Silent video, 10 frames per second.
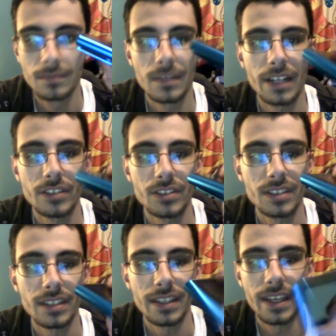I just need
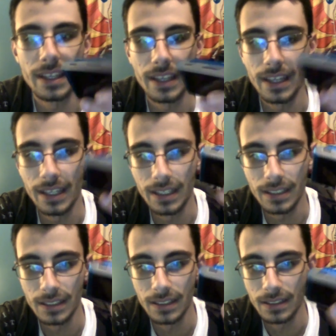to get a
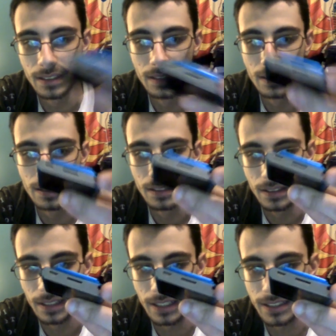
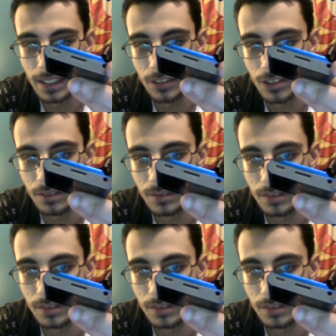extension